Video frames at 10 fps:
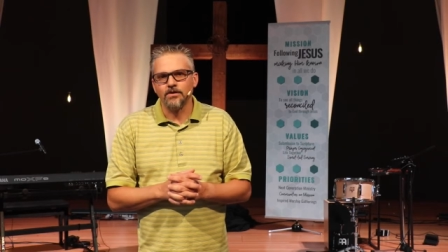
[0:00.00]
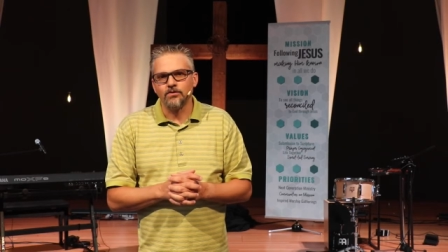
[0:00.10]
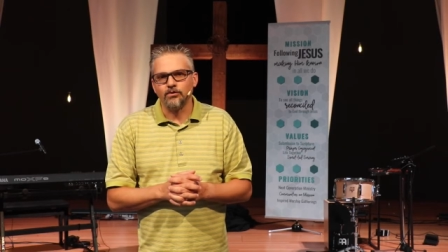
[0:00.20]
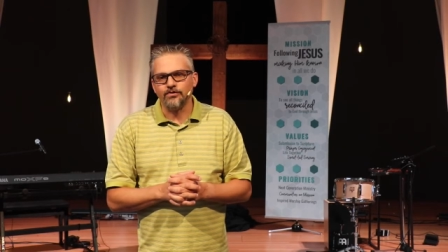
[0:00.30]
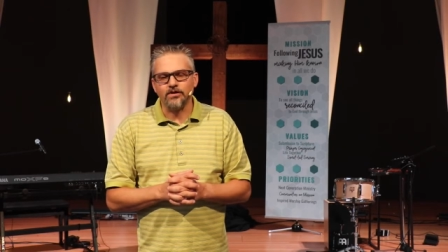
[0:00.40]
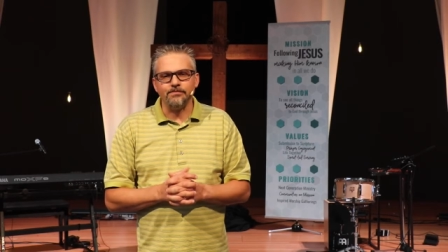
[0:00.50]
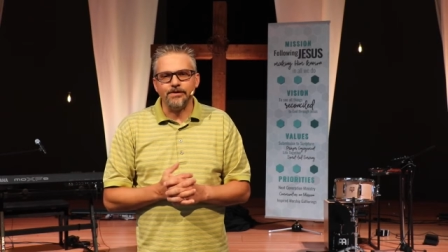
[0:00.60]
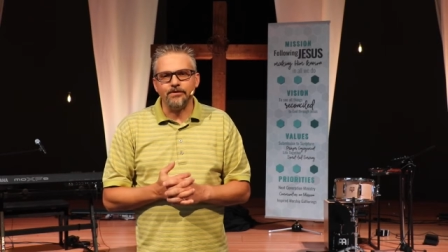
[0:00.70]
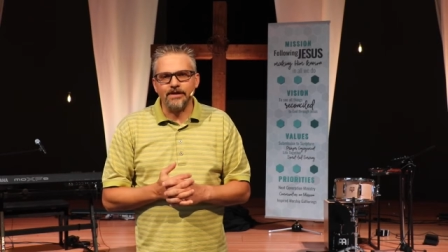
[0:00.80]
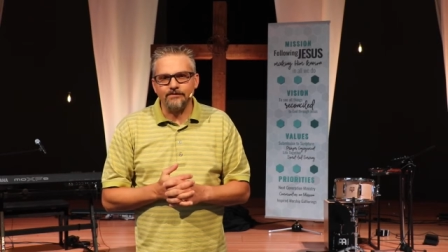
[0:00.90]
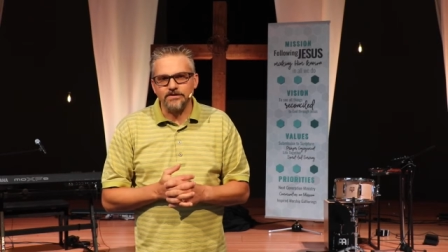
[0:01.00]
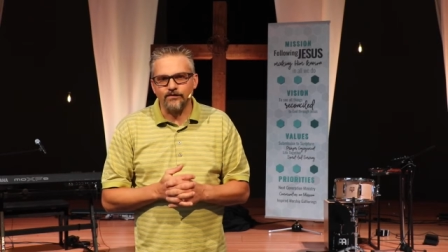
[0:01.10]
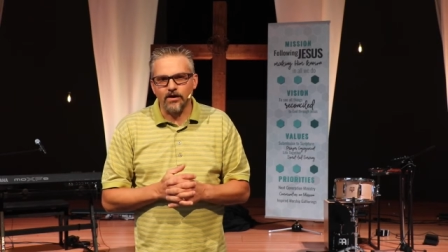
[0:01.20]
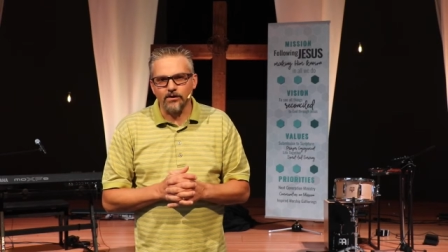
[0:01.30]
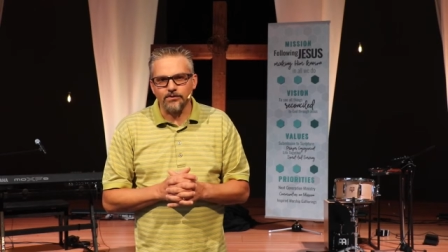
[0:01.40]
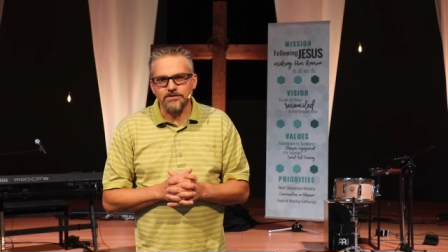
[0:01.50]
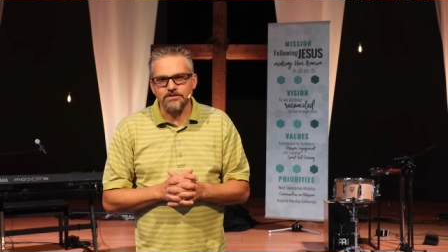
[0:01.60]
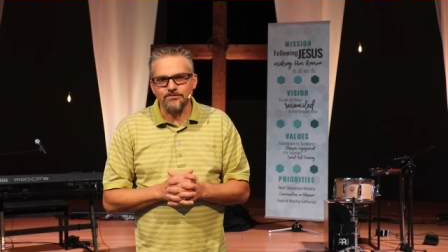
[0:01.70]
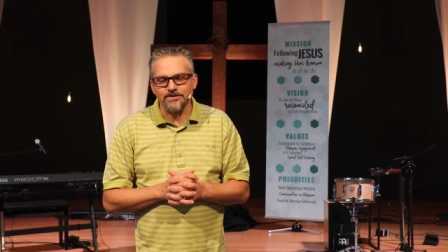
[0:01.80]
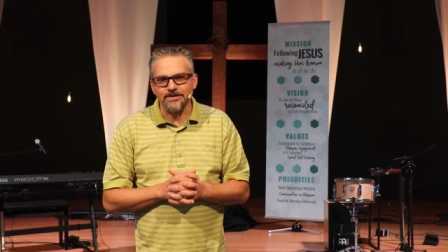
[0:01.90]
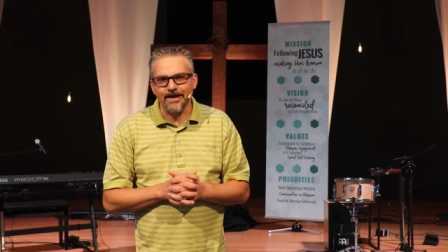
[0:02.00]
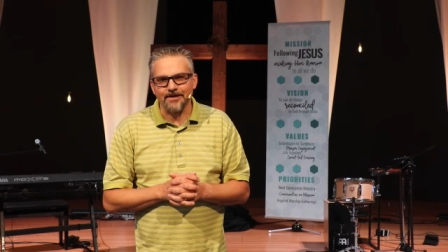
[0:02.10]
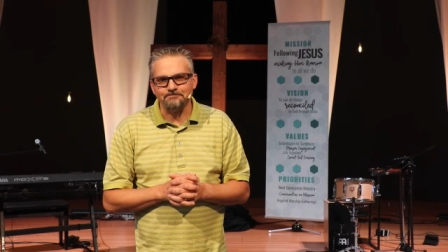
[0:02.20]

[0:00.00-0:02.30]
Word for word: with the community of his followers once again.